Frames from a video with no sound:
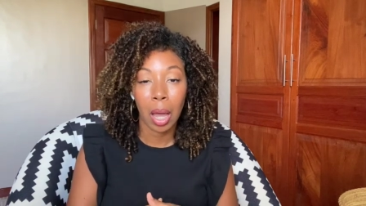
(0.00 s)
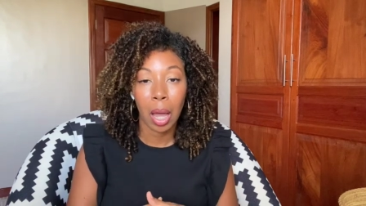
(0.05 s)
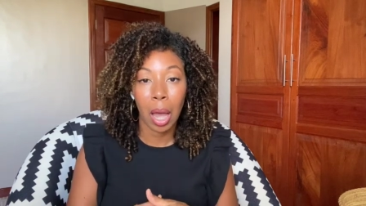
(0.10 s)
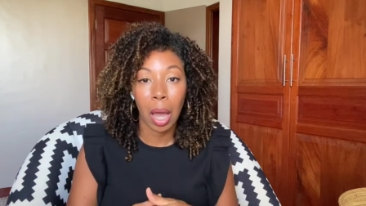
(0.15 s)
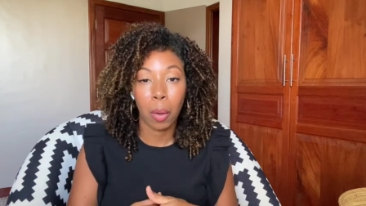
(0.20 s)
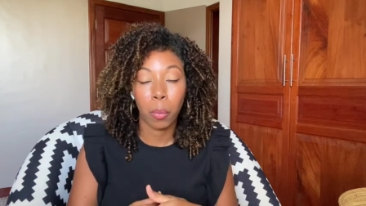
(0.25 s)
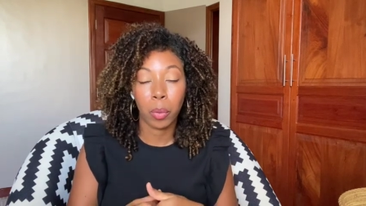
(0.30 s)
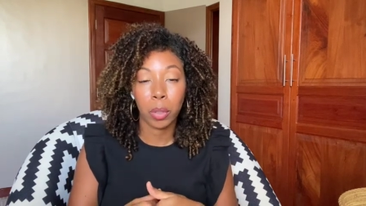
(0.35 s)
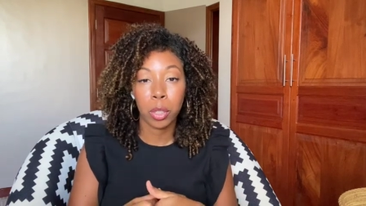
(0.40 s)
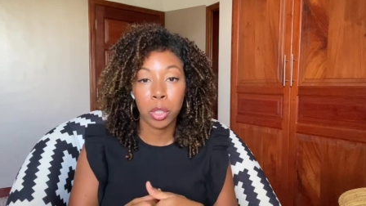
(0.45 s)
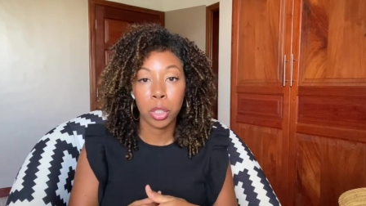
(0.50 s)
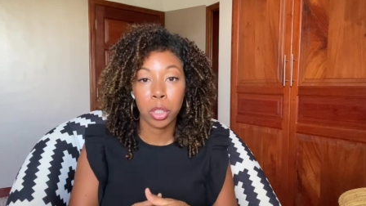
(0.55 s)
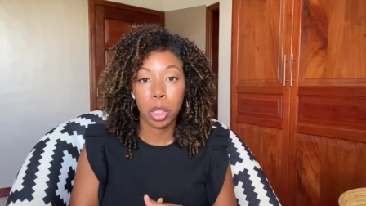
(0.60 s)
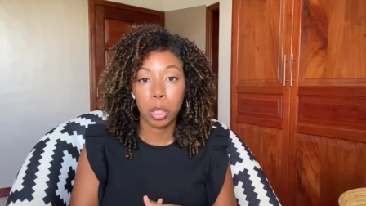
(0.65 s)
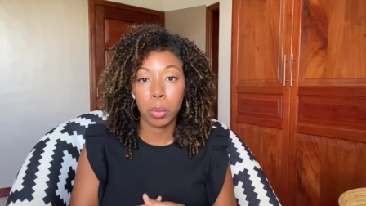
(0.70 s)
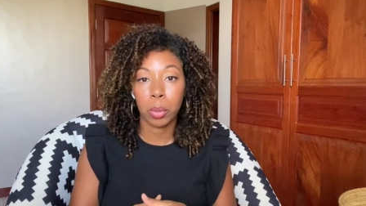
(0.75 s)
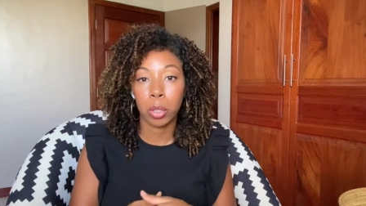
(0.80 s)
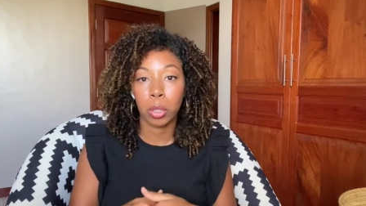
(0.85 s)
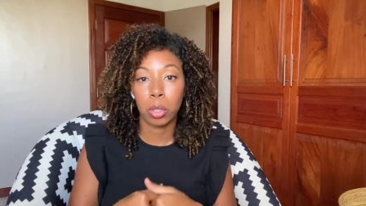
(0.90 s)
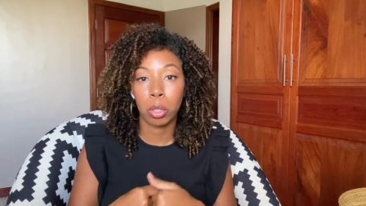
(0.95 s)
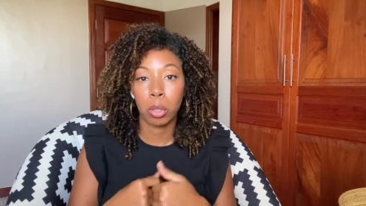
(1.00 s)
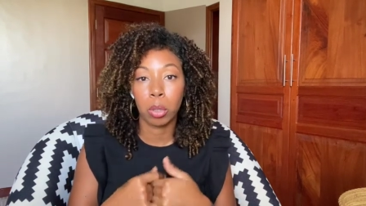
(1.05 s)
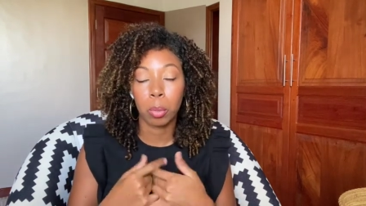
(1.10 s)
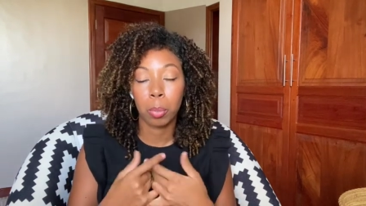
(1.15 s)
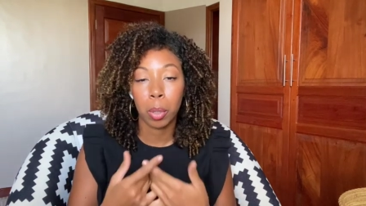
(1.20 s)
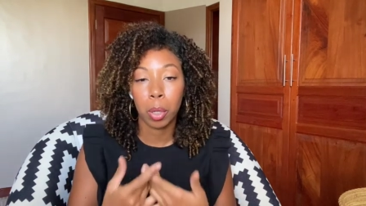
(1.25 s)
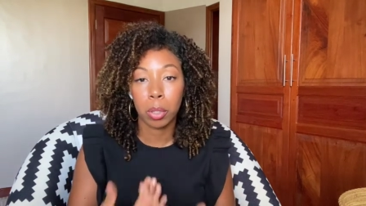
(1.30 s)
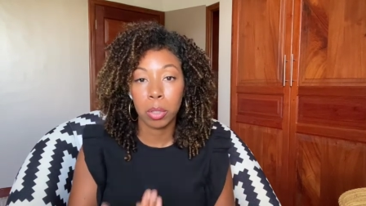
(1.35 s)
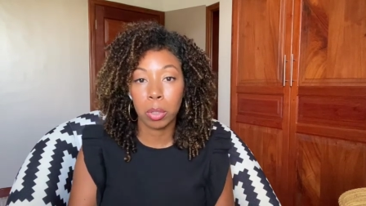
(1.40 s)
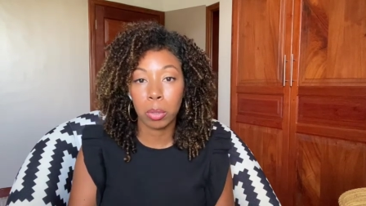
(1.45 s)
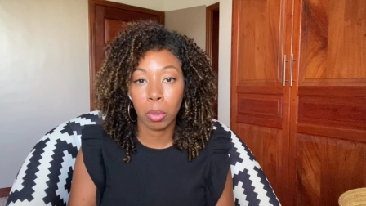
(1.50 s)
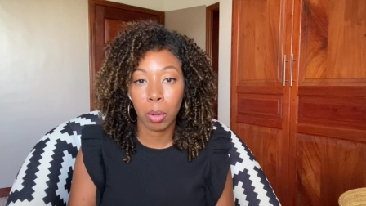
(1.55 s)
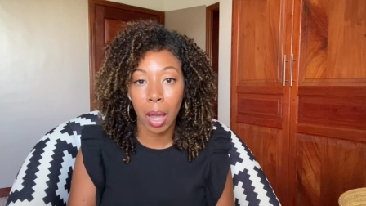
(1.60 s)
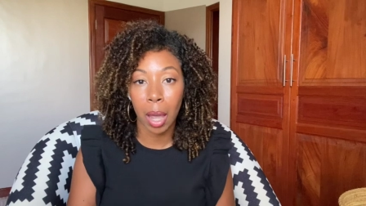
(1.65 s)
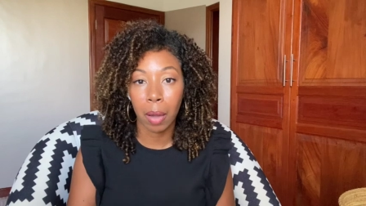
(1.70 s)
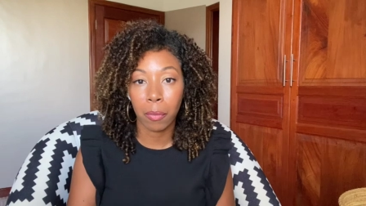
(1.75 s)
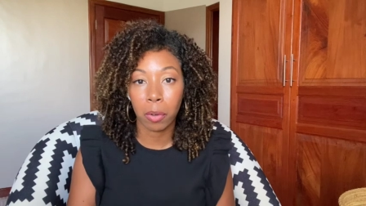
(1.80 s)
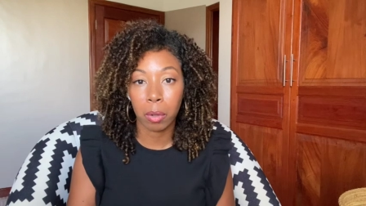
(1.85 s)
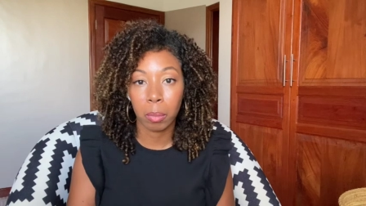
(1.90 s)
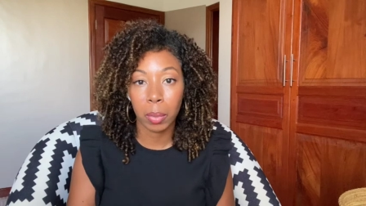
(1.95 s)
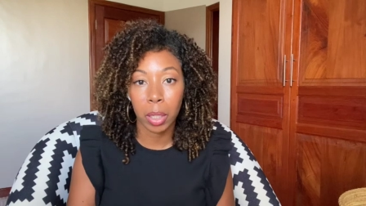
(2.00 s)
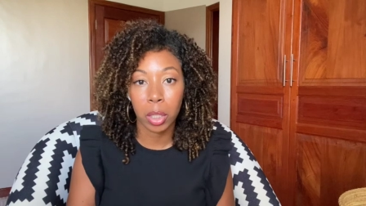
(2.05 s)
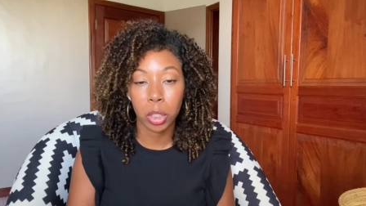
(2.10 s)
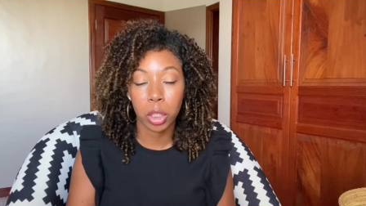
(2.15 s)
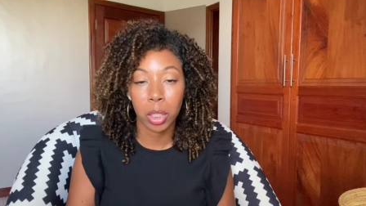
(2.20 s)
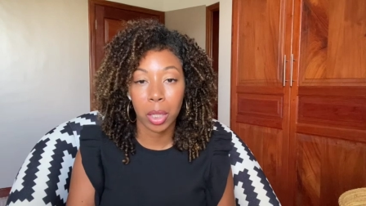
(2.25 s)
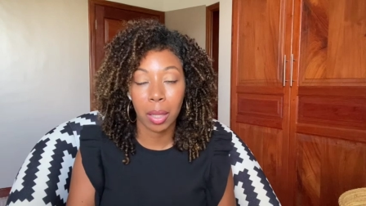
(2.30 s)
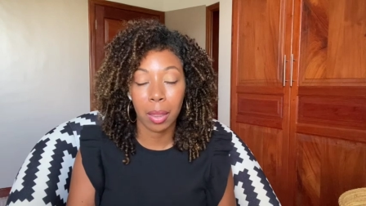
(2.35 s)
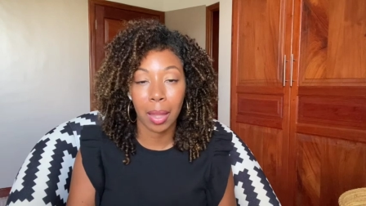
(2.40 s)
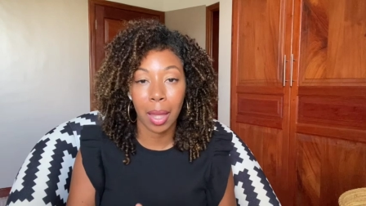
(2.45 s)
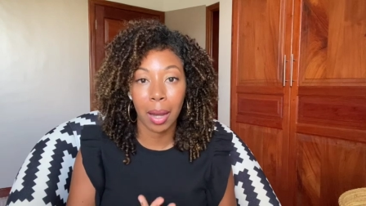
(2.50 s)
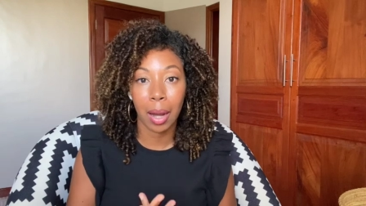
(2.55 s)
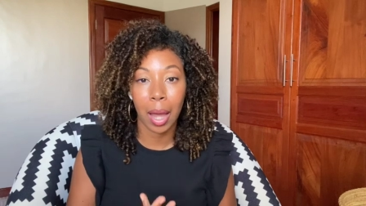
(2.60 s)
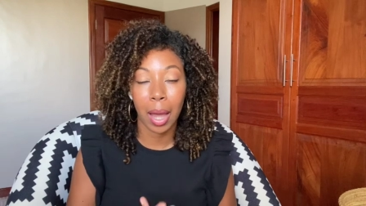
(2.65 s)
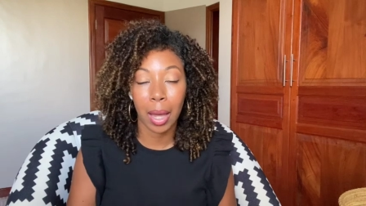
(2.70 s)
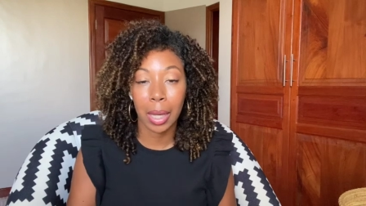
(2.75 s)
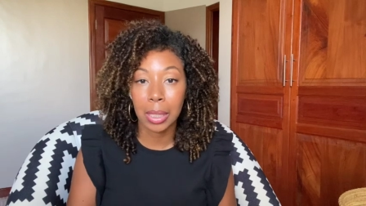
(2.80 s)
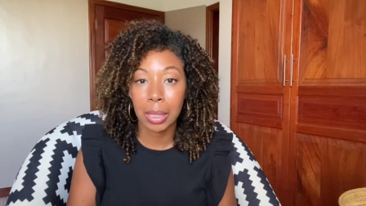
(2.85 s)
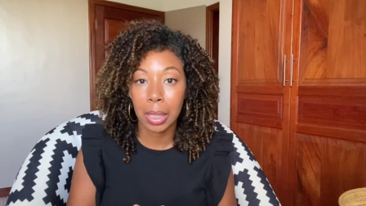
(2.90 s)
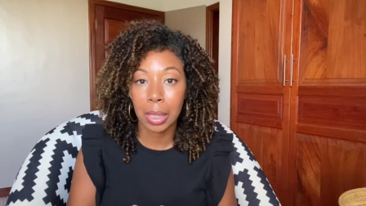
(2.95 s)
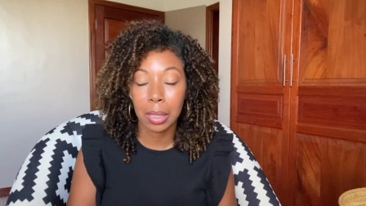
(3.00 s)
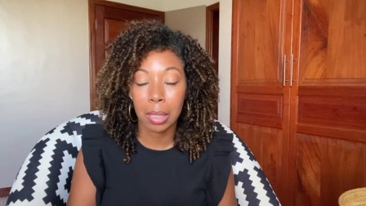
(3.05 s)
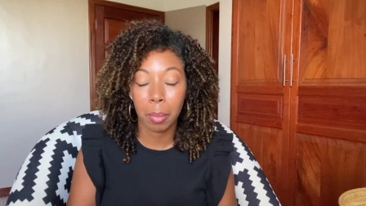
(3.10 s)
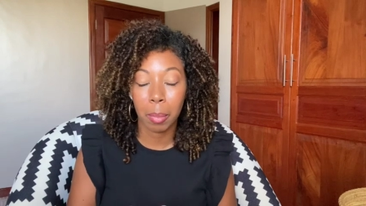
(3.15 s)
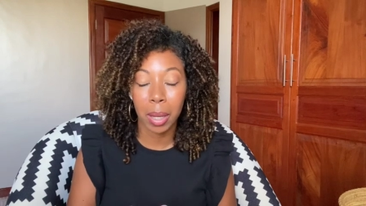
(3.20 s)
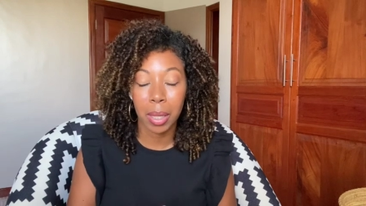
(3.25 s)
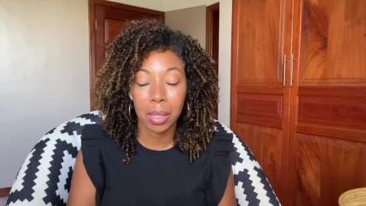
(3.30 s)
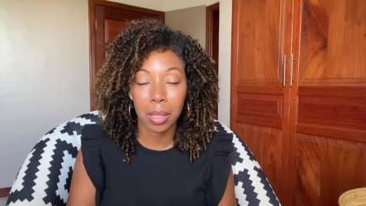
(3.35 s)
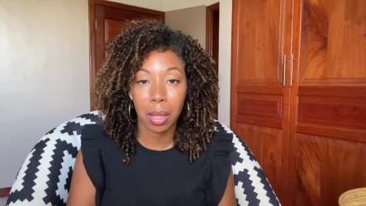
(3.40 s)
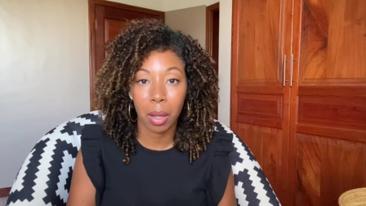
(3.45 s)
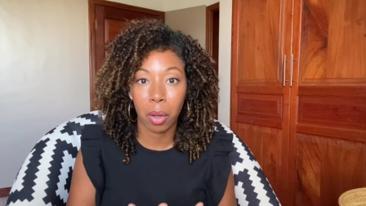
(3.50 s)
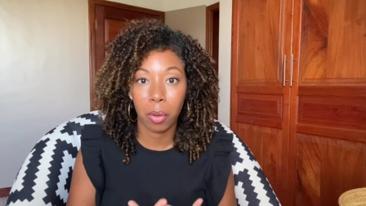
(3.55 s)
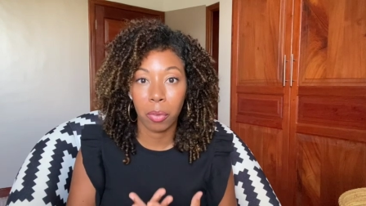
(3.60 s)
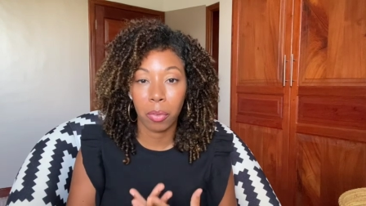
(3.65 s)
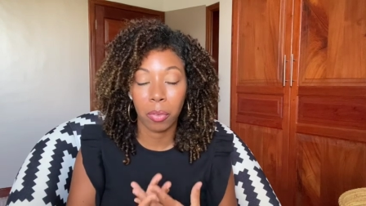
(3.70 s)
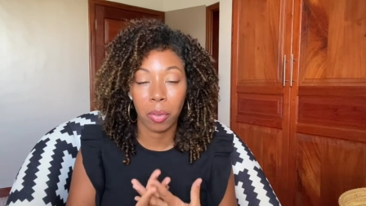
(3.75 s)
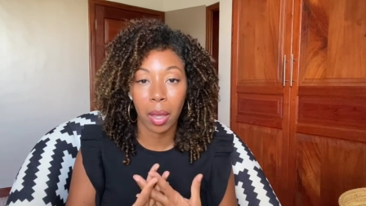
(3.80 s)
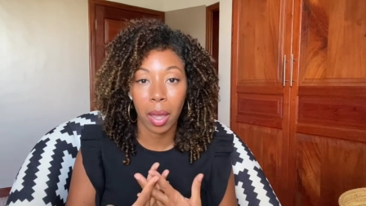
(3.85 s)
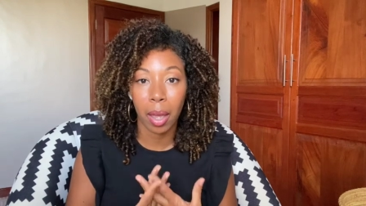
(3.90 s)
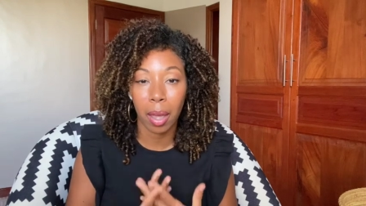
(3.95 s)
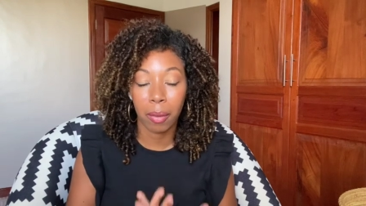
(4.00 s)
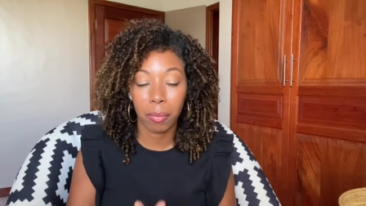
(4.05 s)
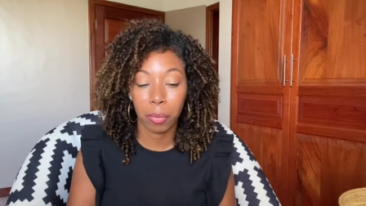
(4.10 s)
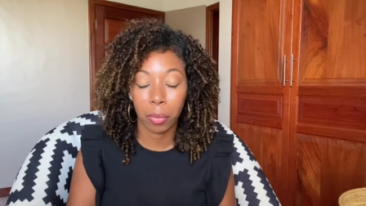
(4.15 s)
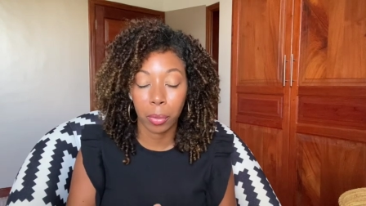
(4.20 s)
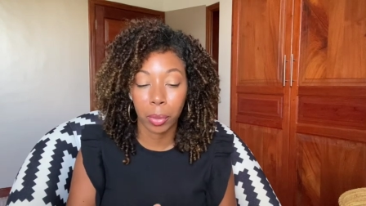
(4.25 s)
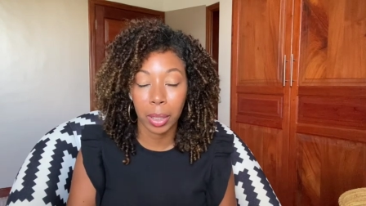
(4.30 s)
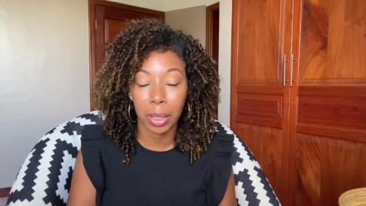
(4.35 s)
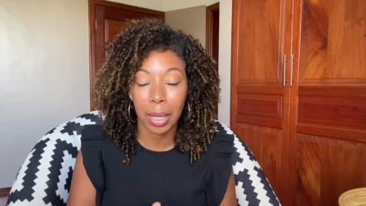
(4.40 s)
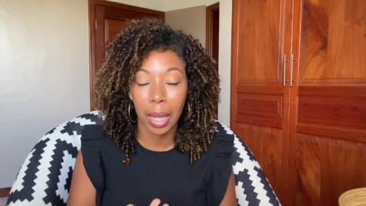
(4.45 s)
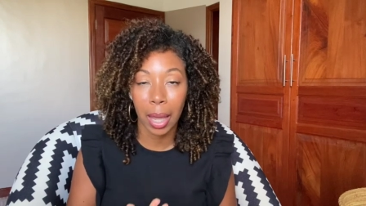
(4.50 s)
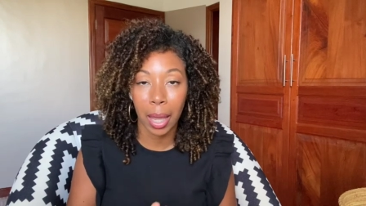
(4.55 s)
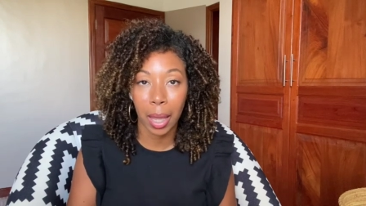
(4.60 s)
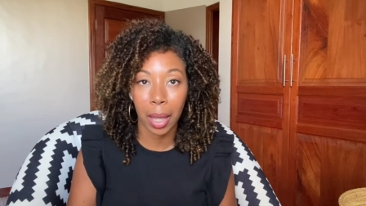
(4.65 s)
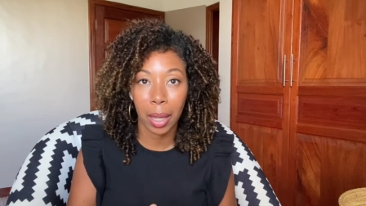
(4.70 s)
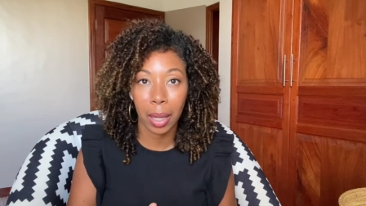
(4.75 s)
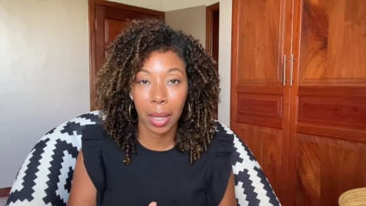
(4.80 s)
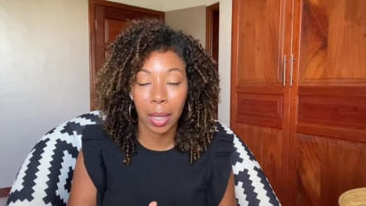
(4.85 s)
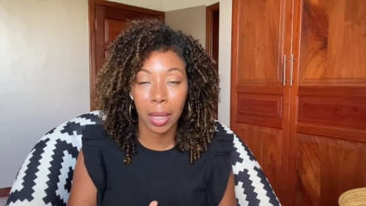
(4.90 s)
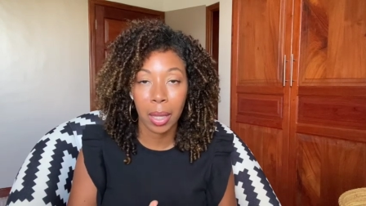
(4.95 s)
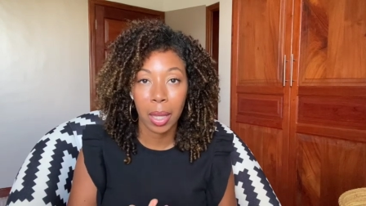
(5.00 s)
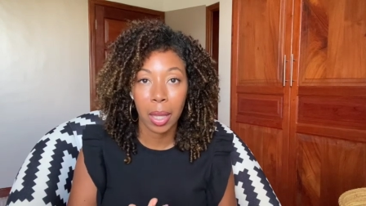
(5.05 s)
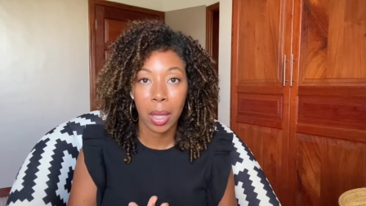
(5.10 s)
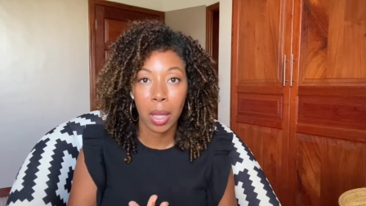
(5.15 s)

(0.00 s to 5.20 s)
I want to share with you the personal affirmation that I say to myself every day